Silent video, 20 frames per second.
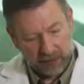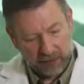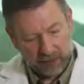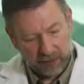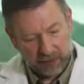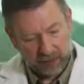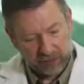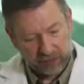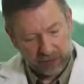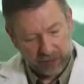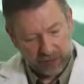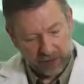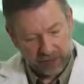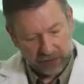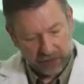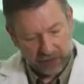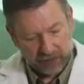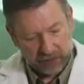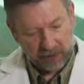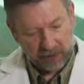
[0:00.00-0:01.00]
So with the
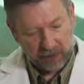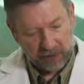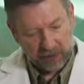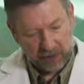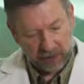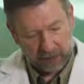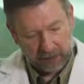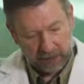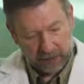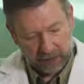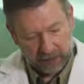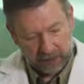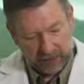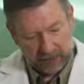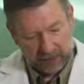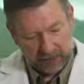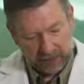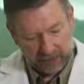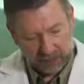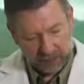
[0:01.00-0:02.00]
patient's on there,
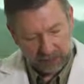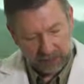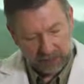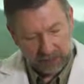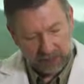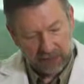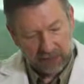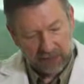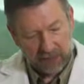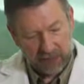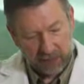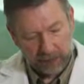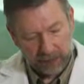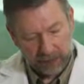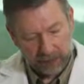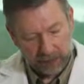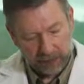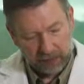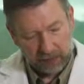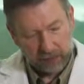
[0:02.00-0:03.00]
that's what's going to stop
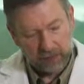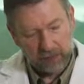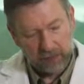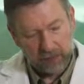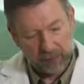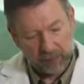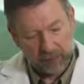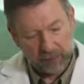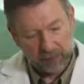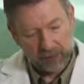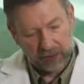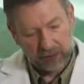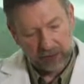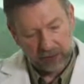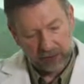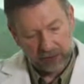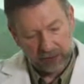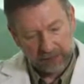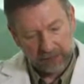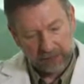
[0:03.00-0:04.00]
the movement from
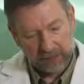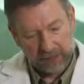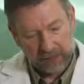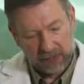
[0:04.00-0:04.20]
occurring.